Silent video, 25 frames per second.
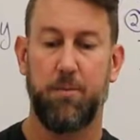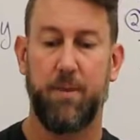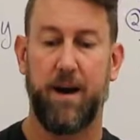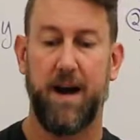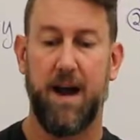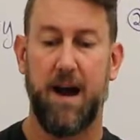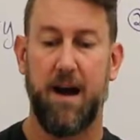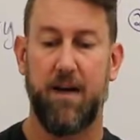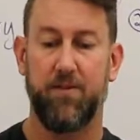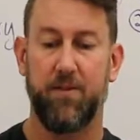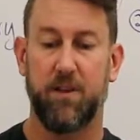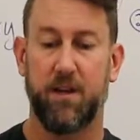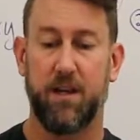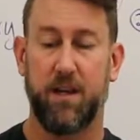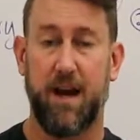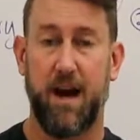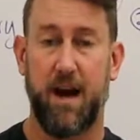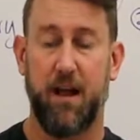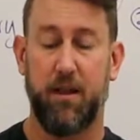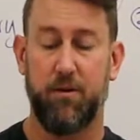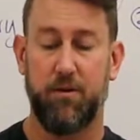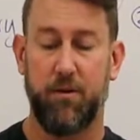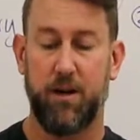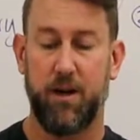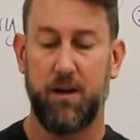by having the
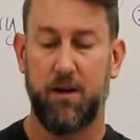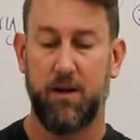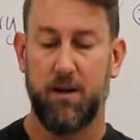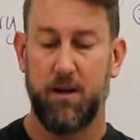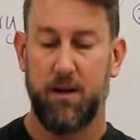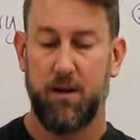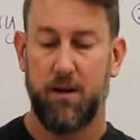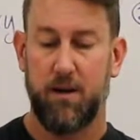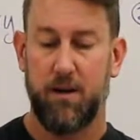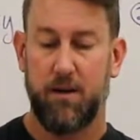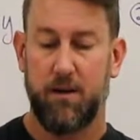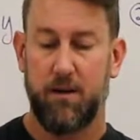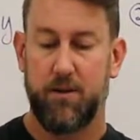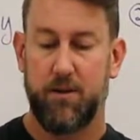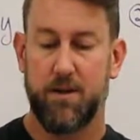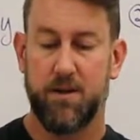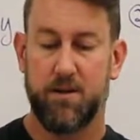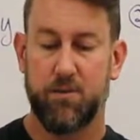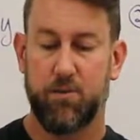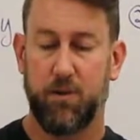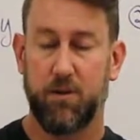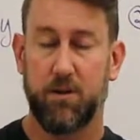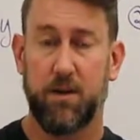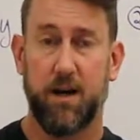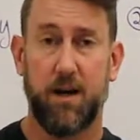gallery.
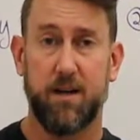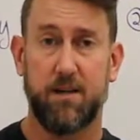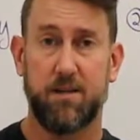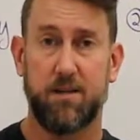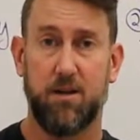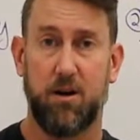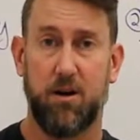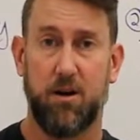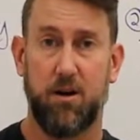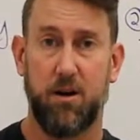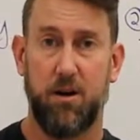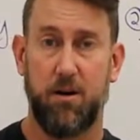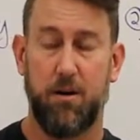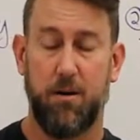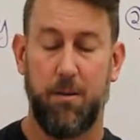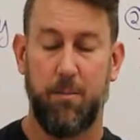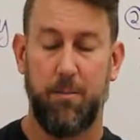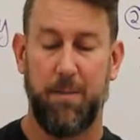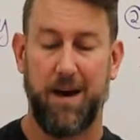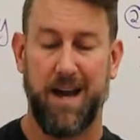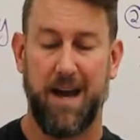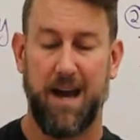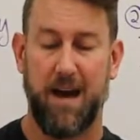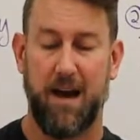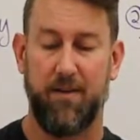This one locks it on
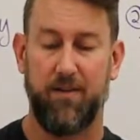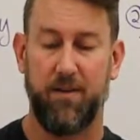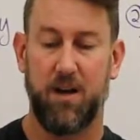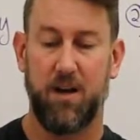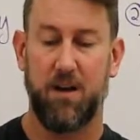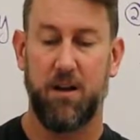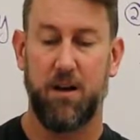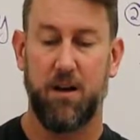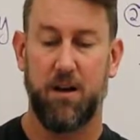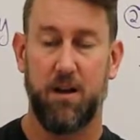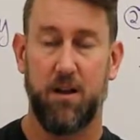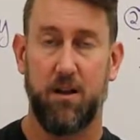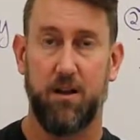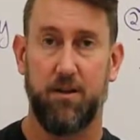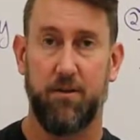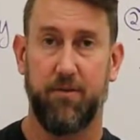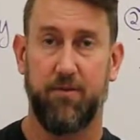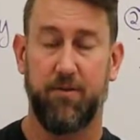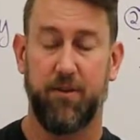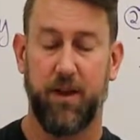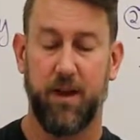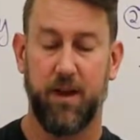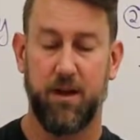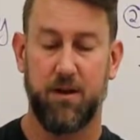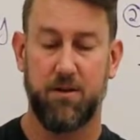by having the
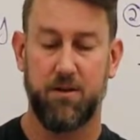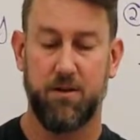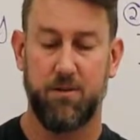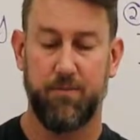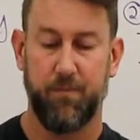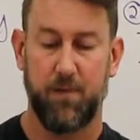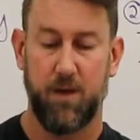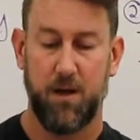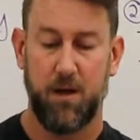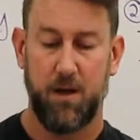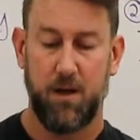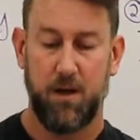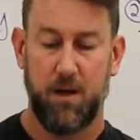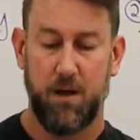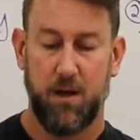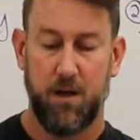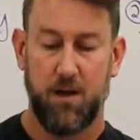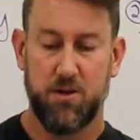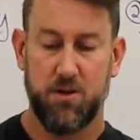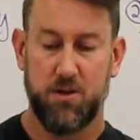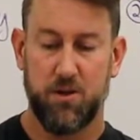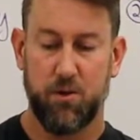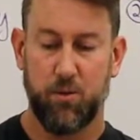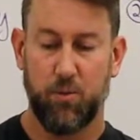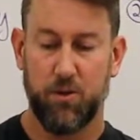flange.
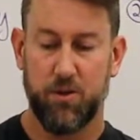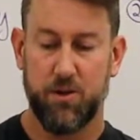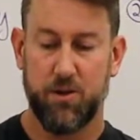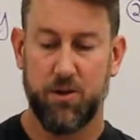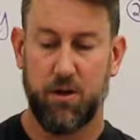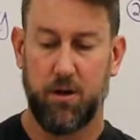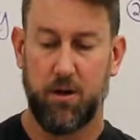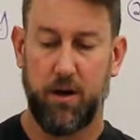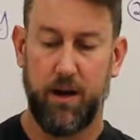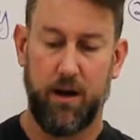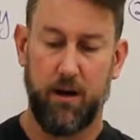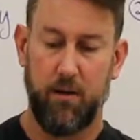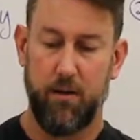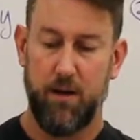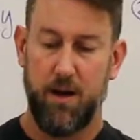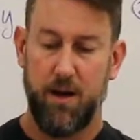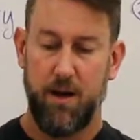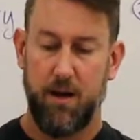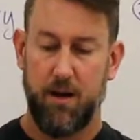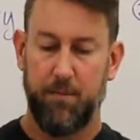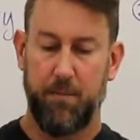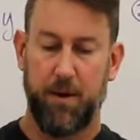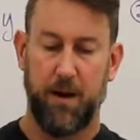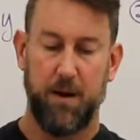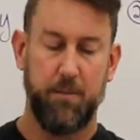And so we'll start
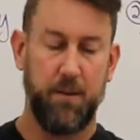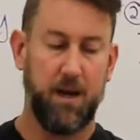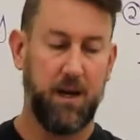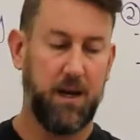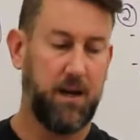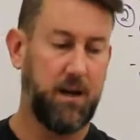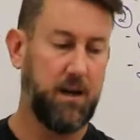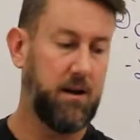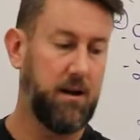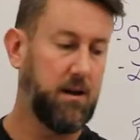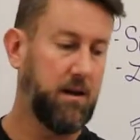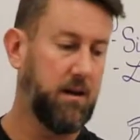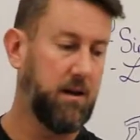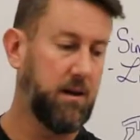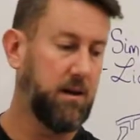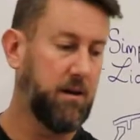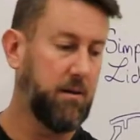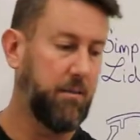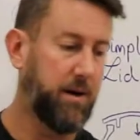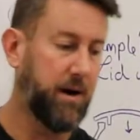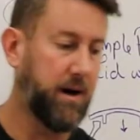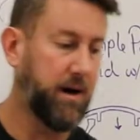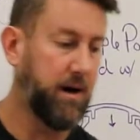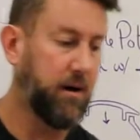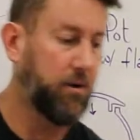out by making
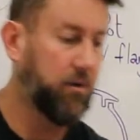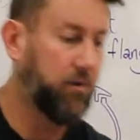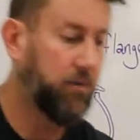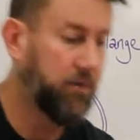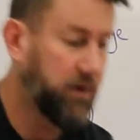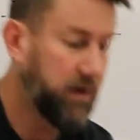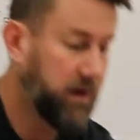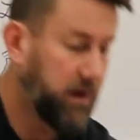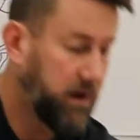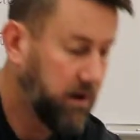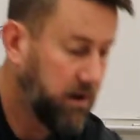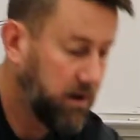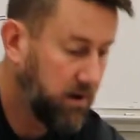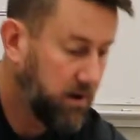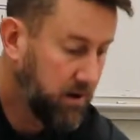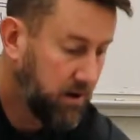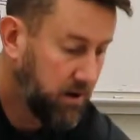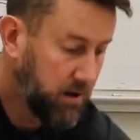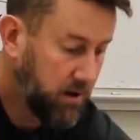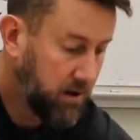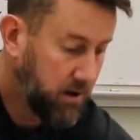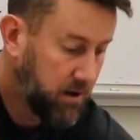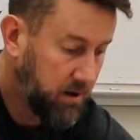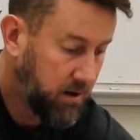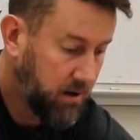the pot over here,
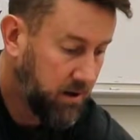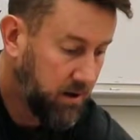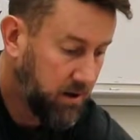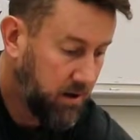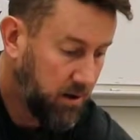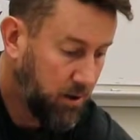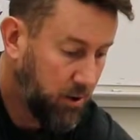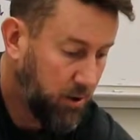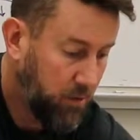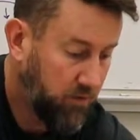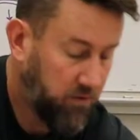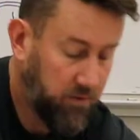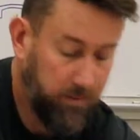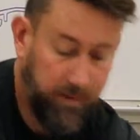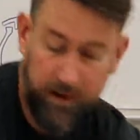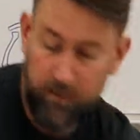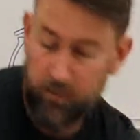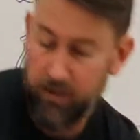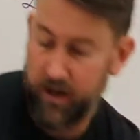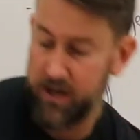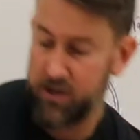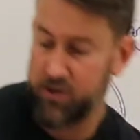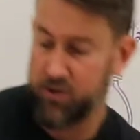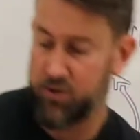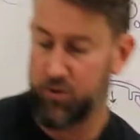over my
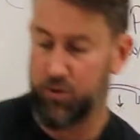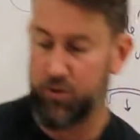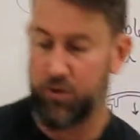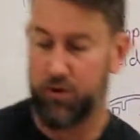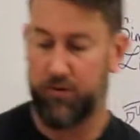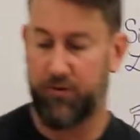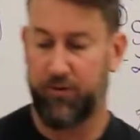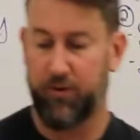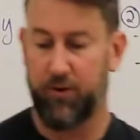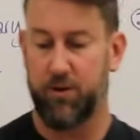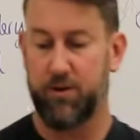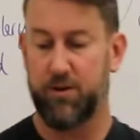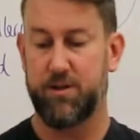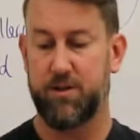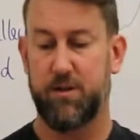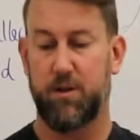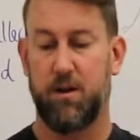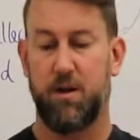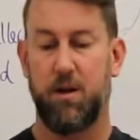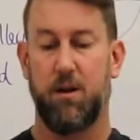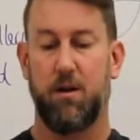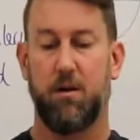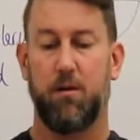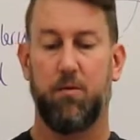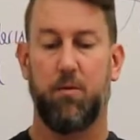right shoulder first,
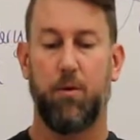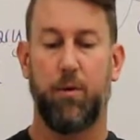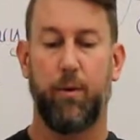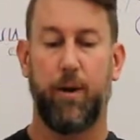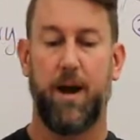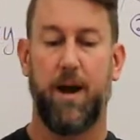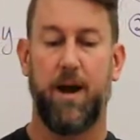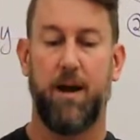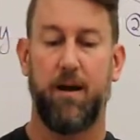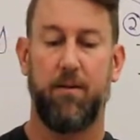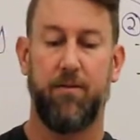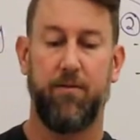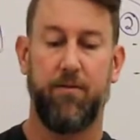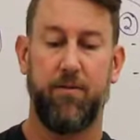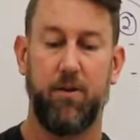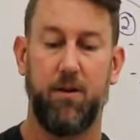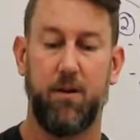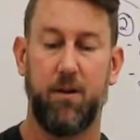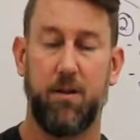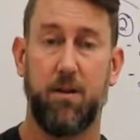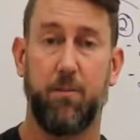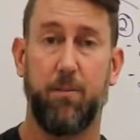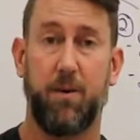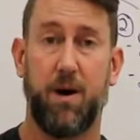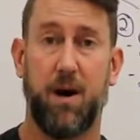where we
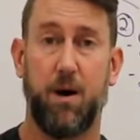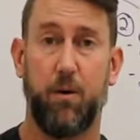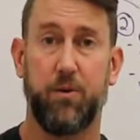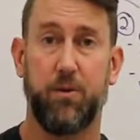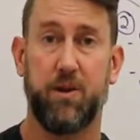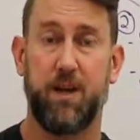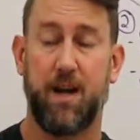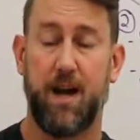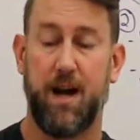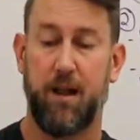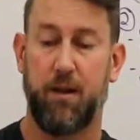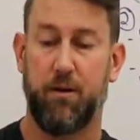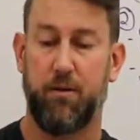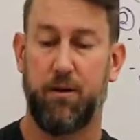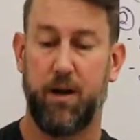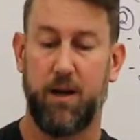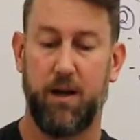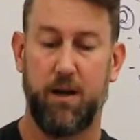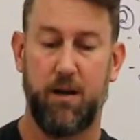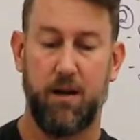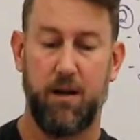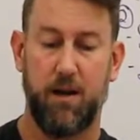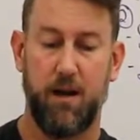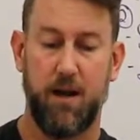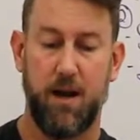have the pot with the
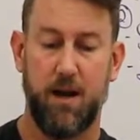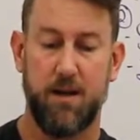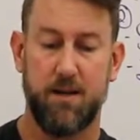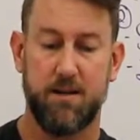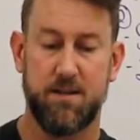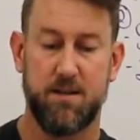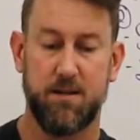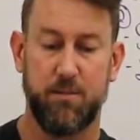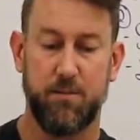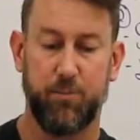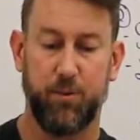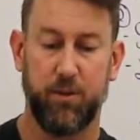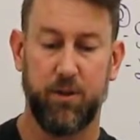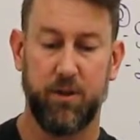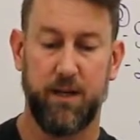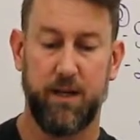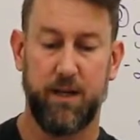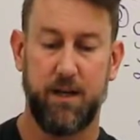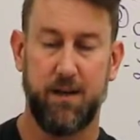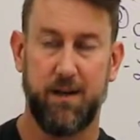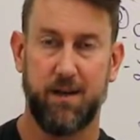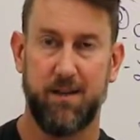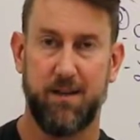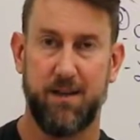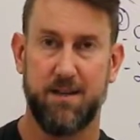gallery and a simple
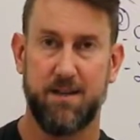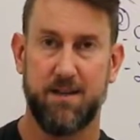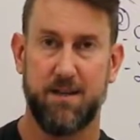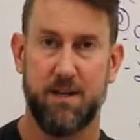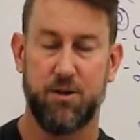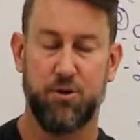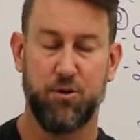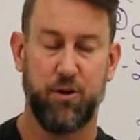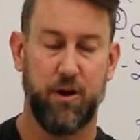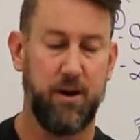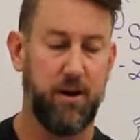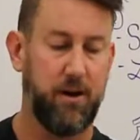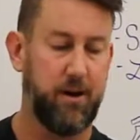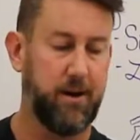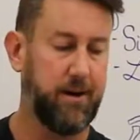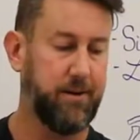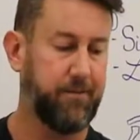lid sets right on